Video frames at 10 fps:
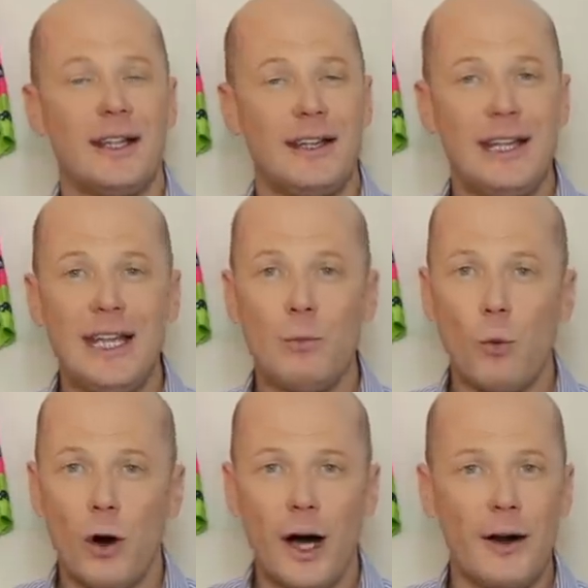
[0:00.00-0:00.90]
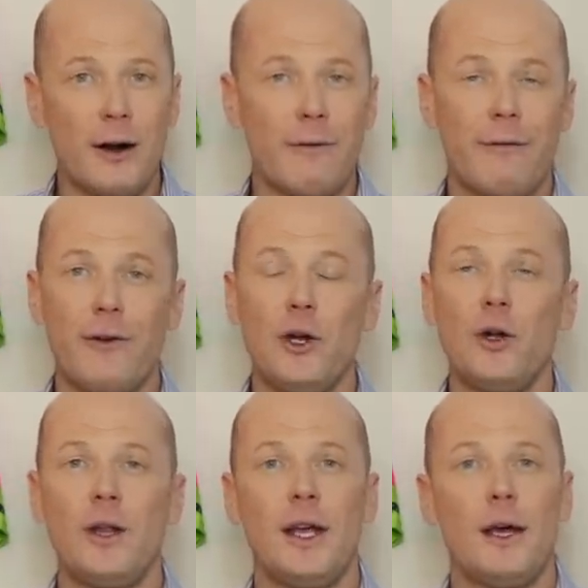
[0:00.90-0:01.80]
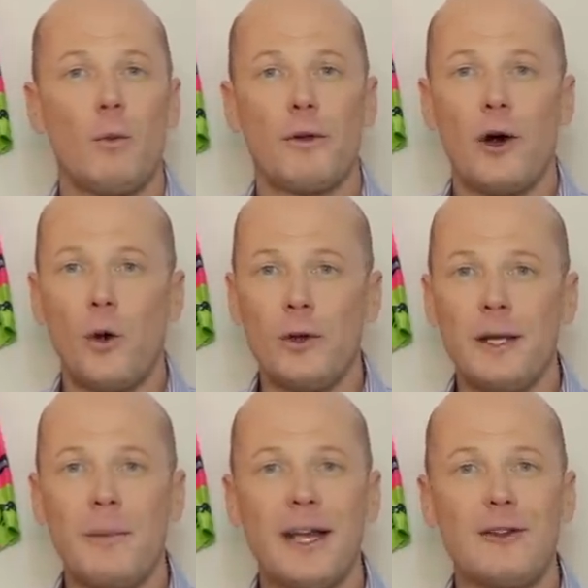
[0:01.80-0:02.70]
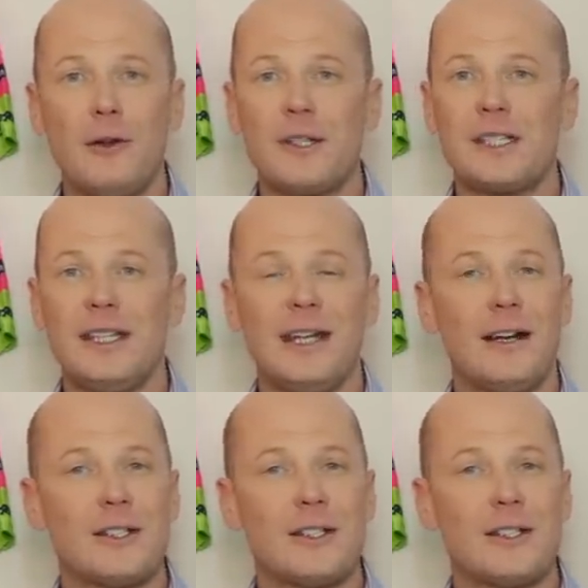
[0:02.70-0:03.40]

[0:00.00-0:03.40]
need water, food, with only Mike Tunisin there,